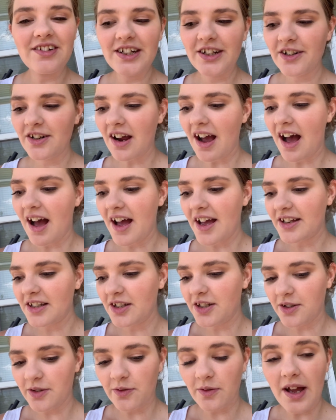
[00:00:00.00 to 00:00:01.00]
I
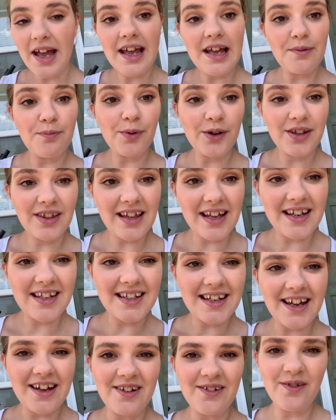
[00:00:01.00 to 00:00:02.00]
do a birthday
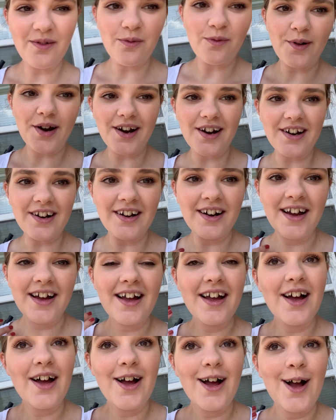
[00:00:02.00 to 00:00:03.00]
sale where
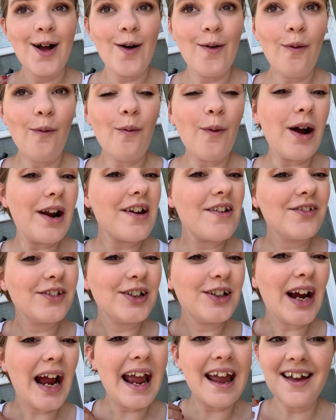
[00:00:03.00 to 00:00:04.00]
whatever
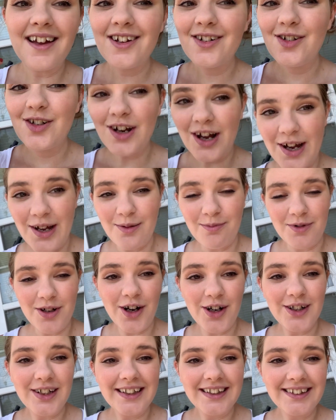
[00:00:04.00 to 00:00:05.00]
age I am
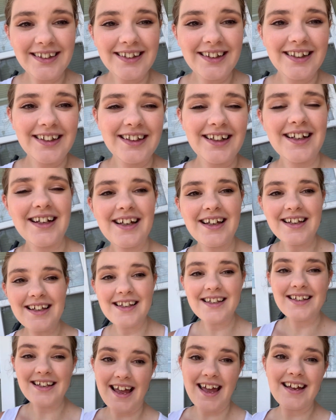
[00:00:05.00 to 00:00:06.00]
turning is
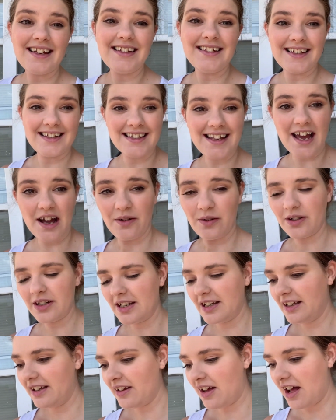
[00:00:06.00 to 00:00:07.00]
a discount
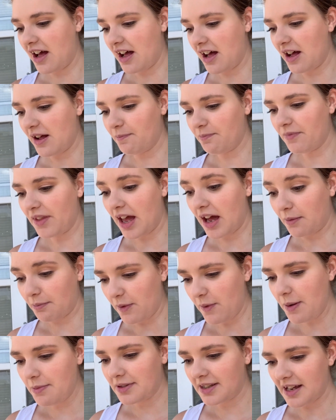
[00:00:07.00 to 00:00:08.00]
on my
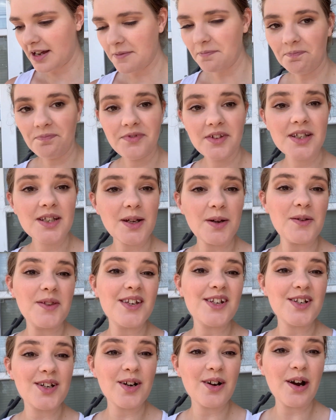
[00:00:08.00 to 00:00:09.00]
website. So this
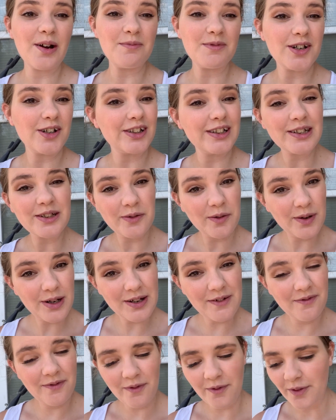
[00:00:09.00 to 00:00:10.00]
year I'm turning
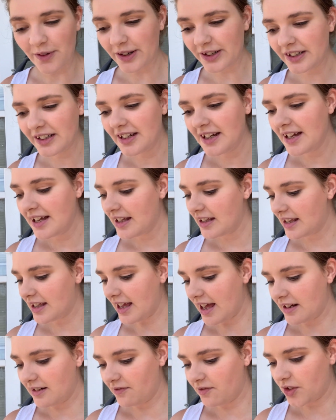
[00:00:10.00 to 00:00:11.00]
24 at the end
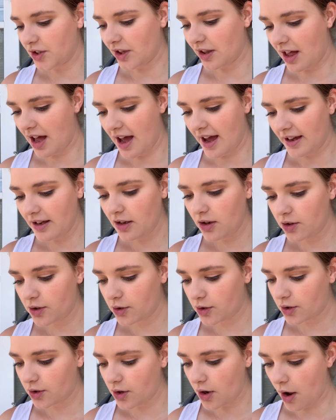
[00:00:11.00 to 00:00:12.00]
of July,
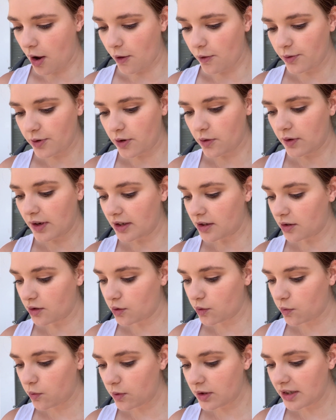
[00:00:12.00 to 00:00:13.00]
so you get
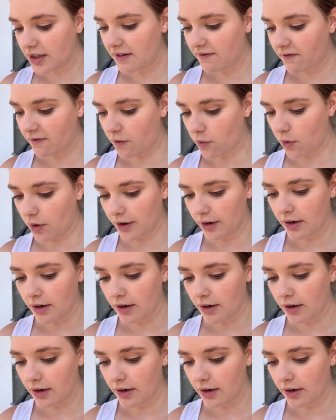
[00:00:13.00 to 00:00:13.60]
24%